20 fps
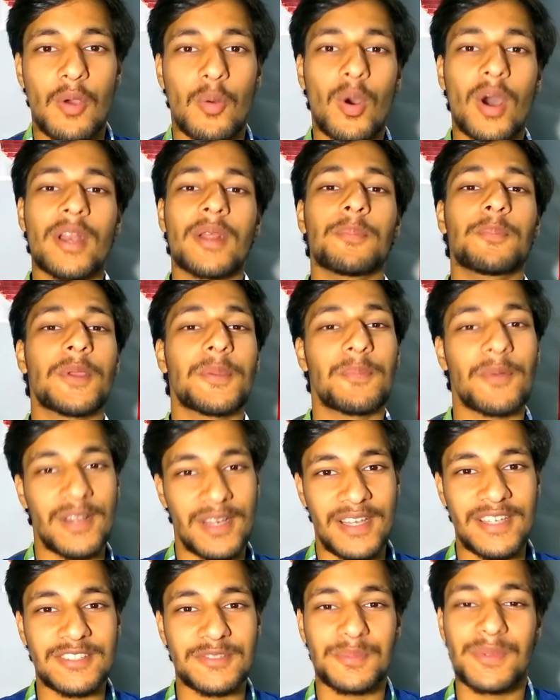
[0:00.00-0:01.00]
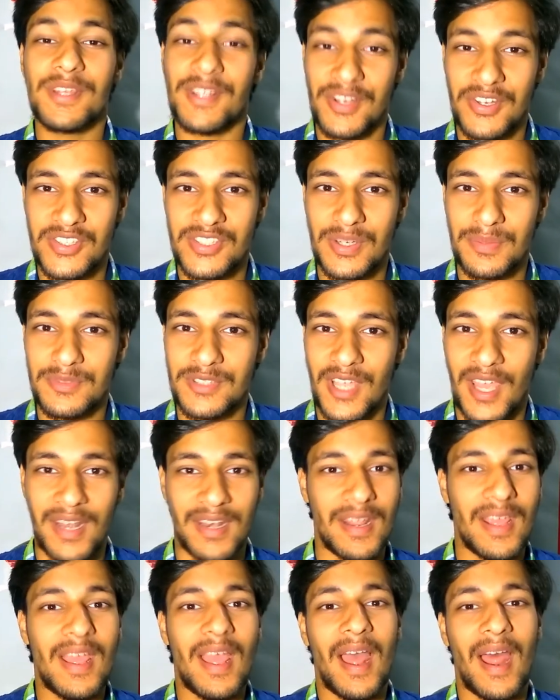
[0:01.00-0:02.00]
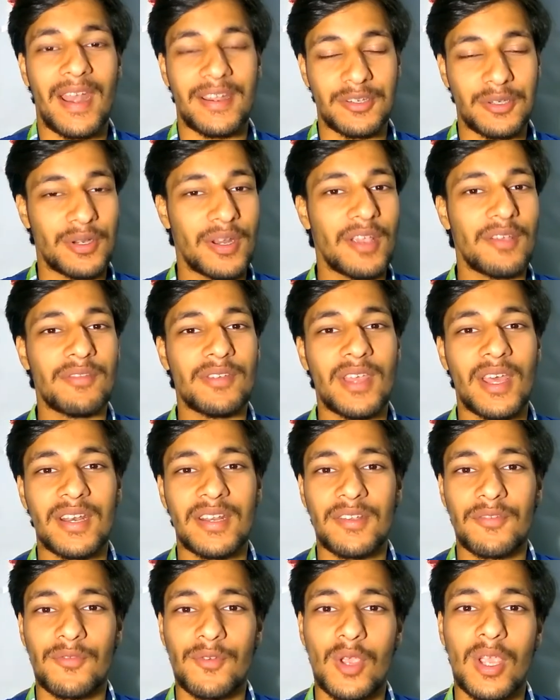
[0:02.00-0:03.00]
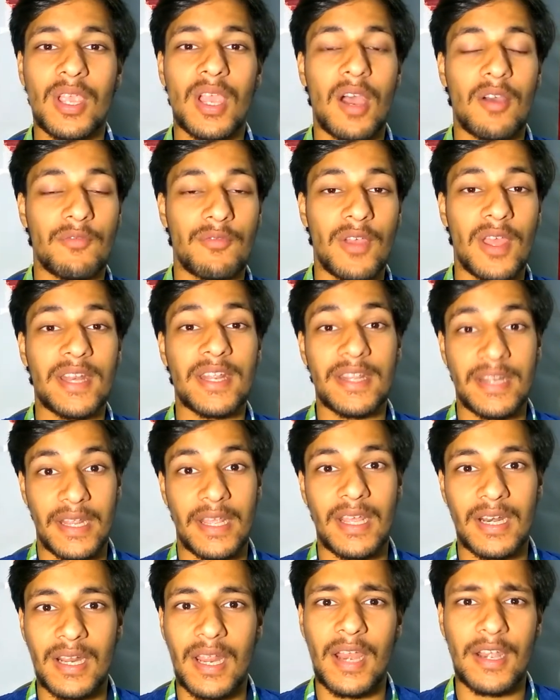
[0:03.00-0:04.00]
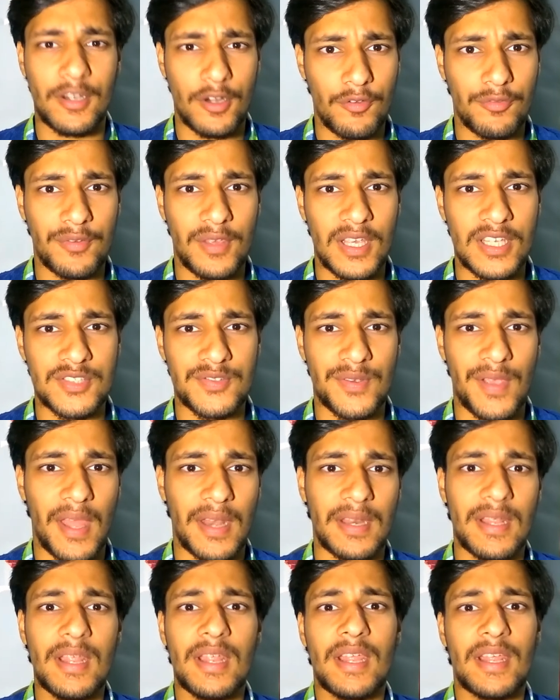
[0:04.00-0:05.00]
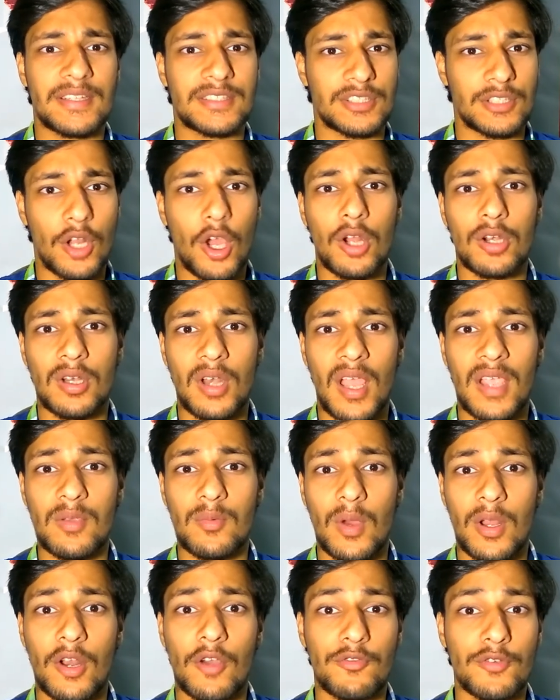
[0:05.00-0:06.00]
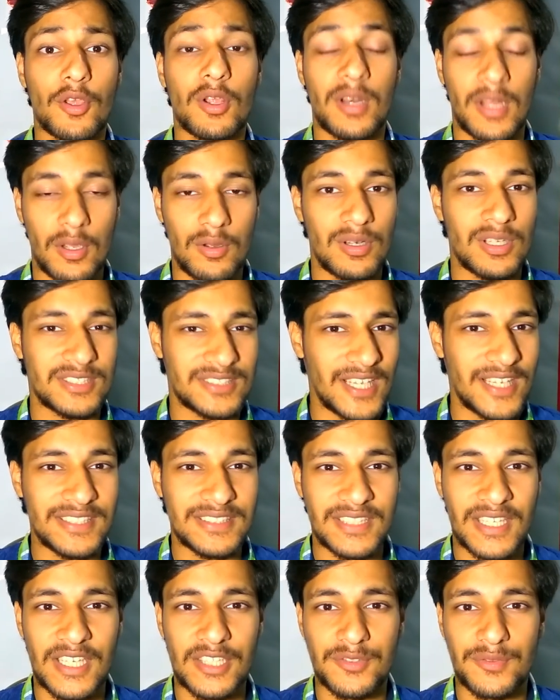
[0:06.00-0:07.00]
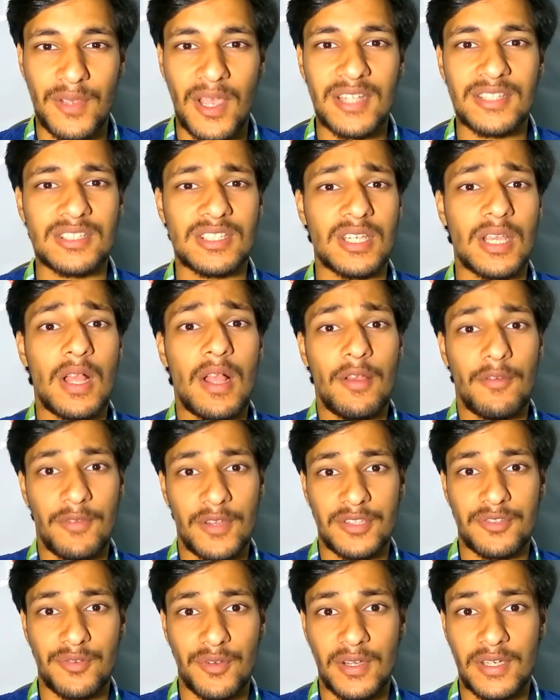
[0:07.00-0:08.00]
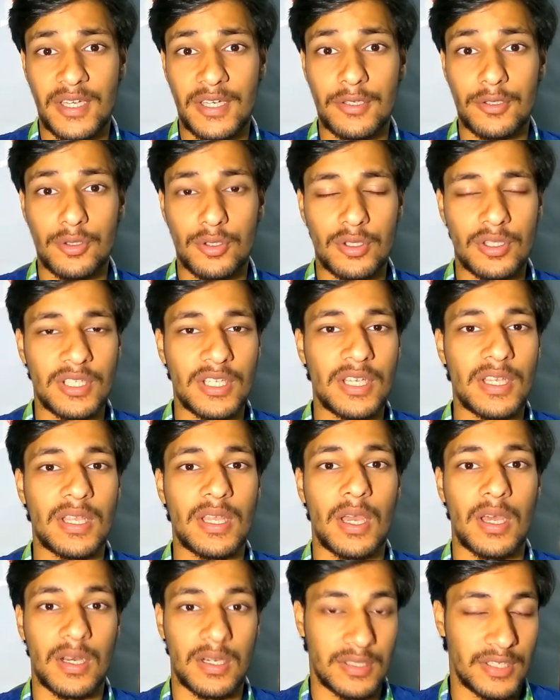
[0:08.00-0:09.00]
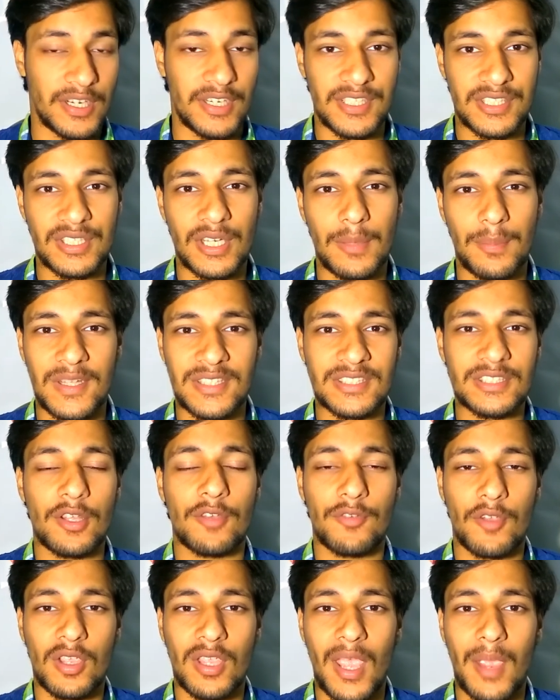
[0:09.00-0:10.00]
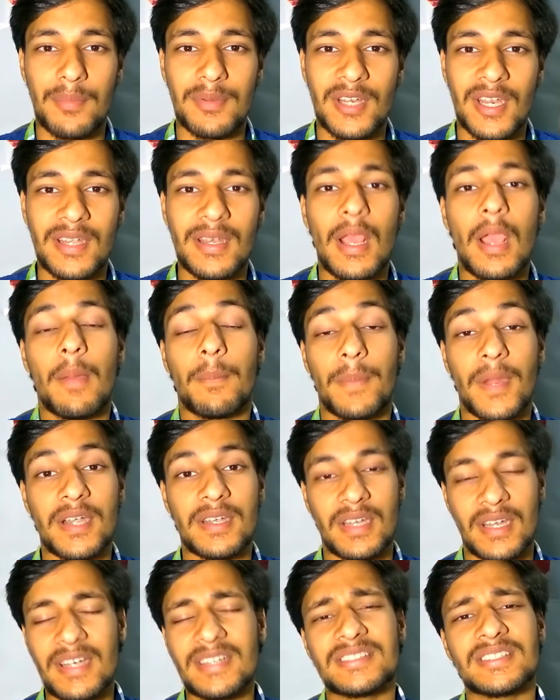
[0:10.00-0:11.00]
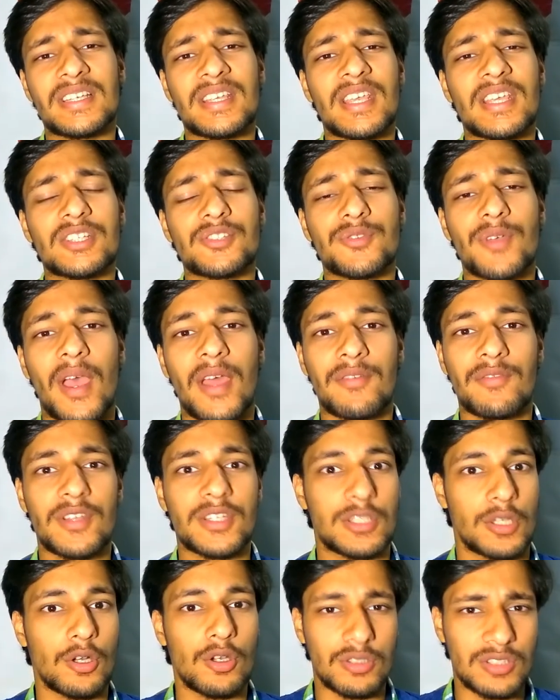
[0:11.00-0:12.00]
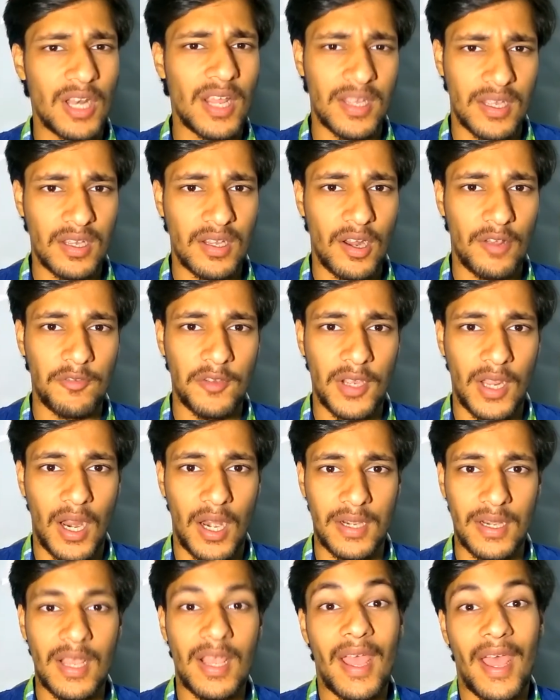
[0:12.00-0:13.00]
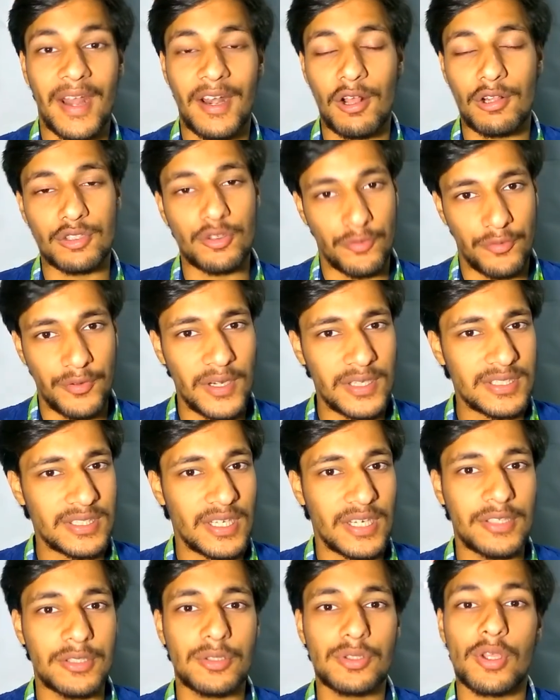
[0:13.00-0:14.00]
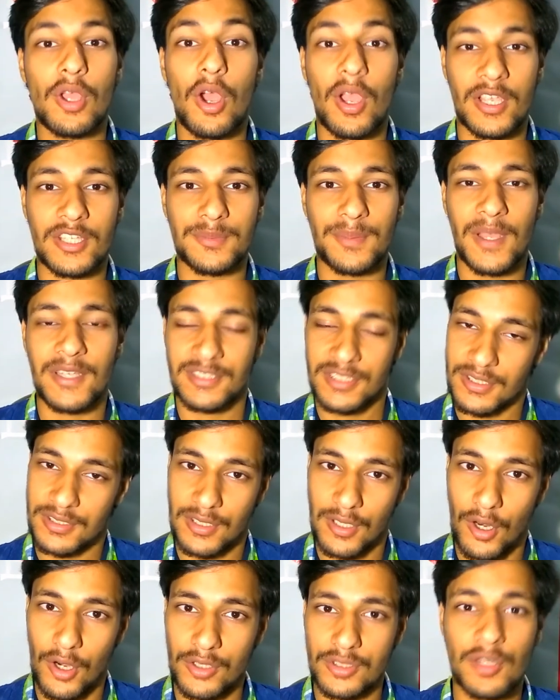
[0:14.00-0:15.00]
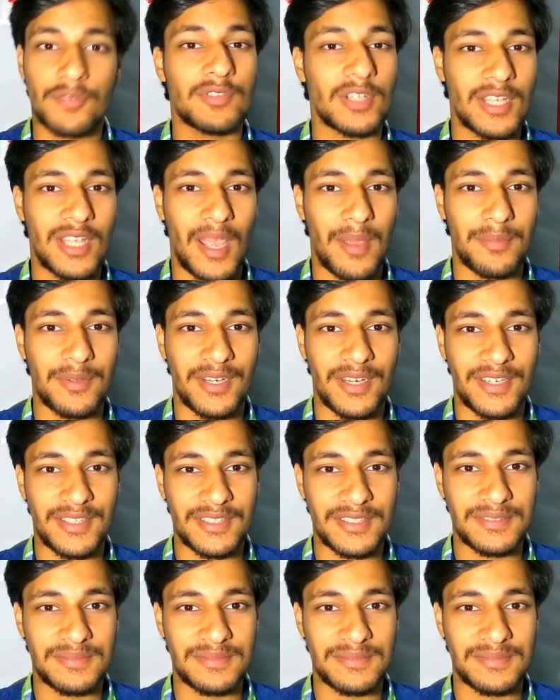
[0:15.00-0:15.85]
What up people, it's me Rishabh Jain and today we are reviewing a very rare kind of case fan. It's not like one of your regular size case fans, which fit into the uh, traditional places of your cabinet but it's a case fan which looks like a graphic card and also fits into your expansion slots of the cabinet.